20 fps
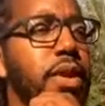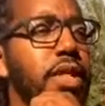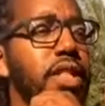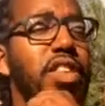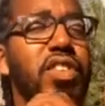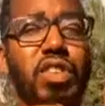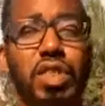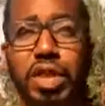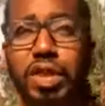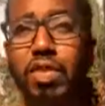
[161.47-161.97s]

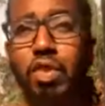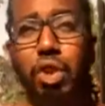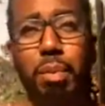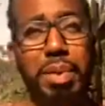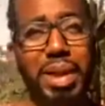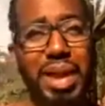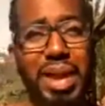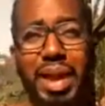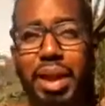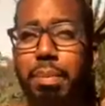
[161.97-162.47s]
There's going to
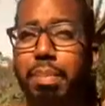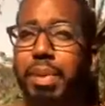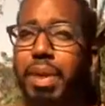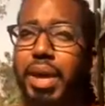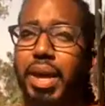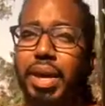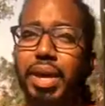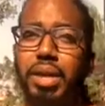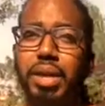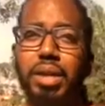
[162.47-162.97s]
be a lot of
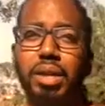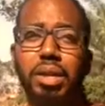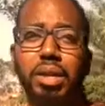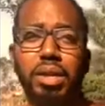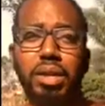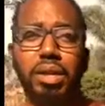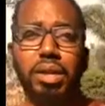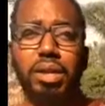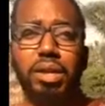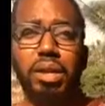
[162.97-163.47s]
play.
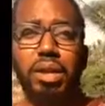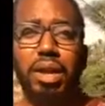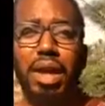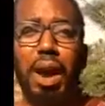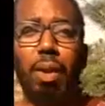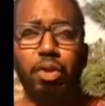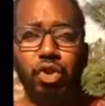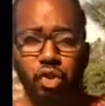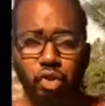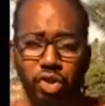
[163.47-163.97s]

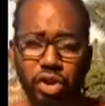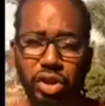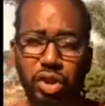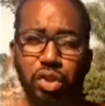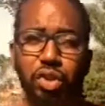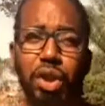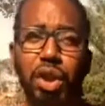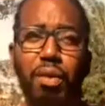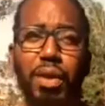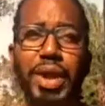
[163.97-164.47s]
Our children
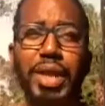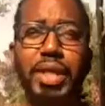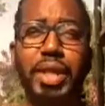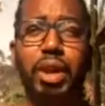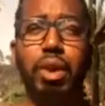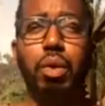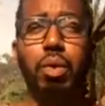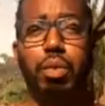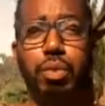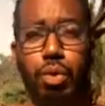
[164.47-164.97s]
learn a great
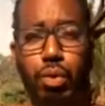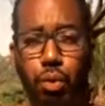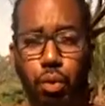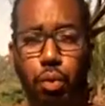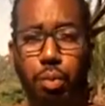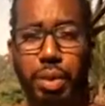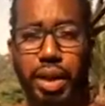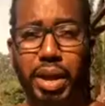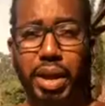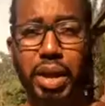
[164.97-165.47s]
deal
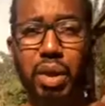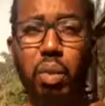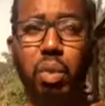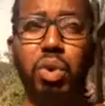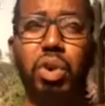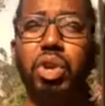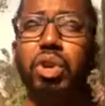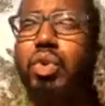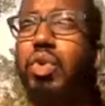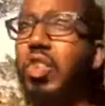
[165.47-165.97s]
through play.
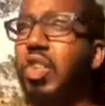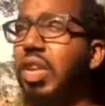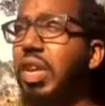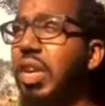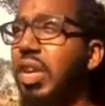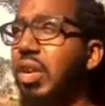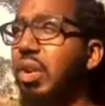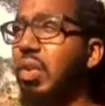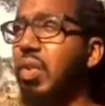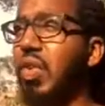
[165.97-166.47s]
You'll
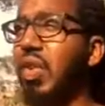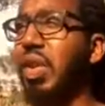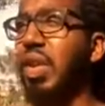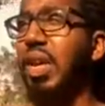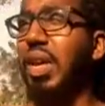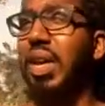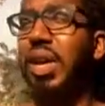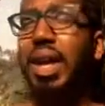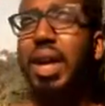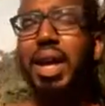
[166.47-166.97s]

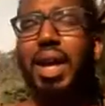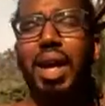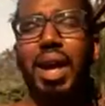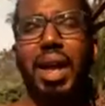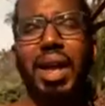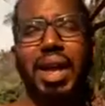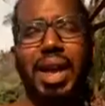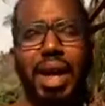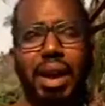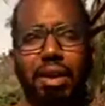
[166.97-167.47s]
see
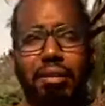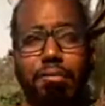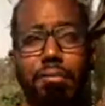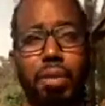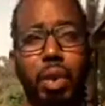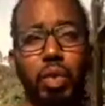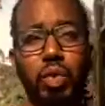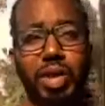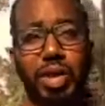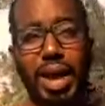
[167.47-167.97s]
a lot of
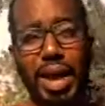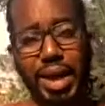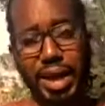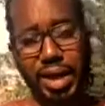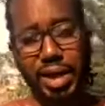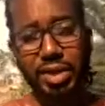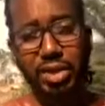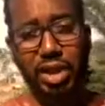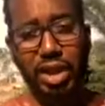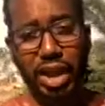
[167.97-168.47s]

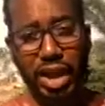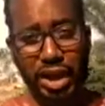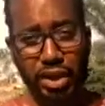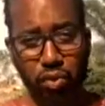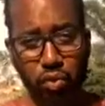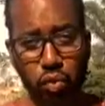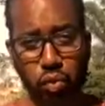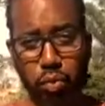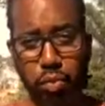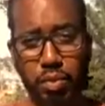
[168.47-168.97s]
multi-age
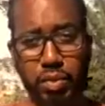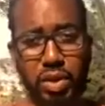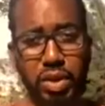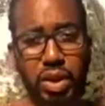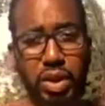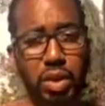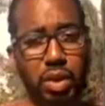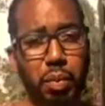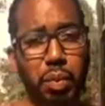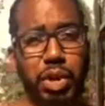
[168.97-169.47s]
classrooms.
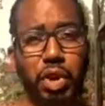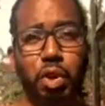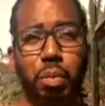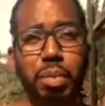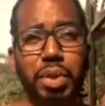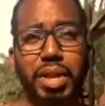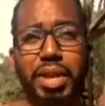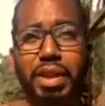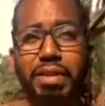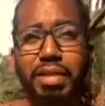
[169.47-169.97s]
We don't
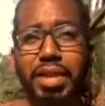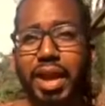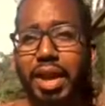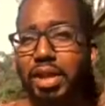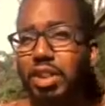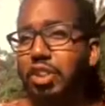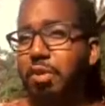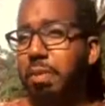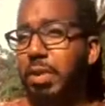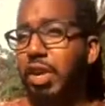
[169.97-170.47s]
believe
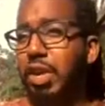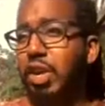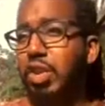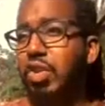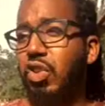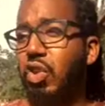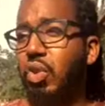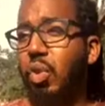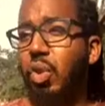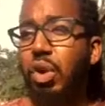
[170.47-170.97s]
that just
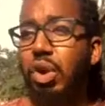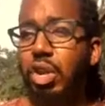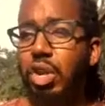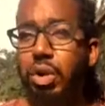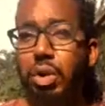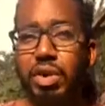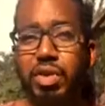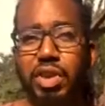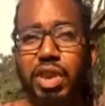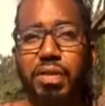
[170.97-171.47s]
because
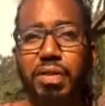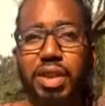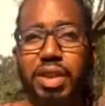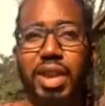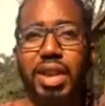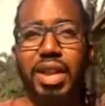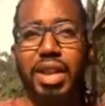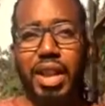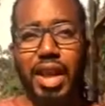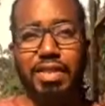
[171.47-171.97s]
you are 7,
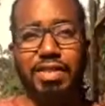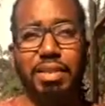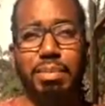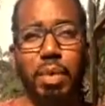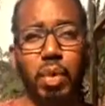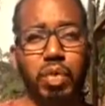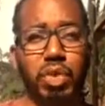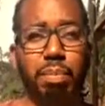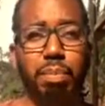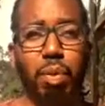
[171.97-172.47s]
that's the
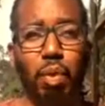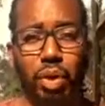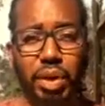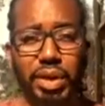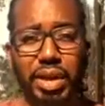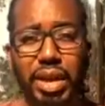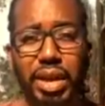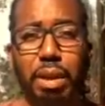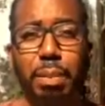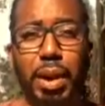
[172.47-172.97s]
most
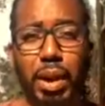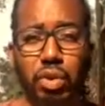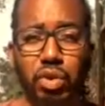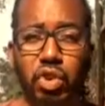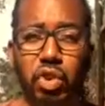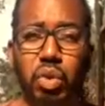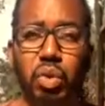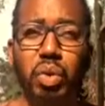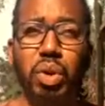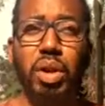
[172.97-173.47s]
important thing
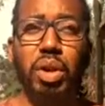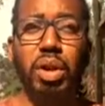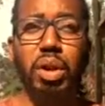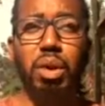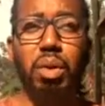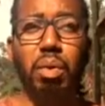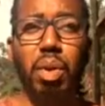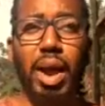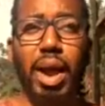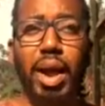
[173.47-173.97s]
about you,
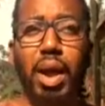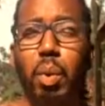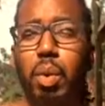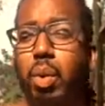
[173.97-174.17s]
right?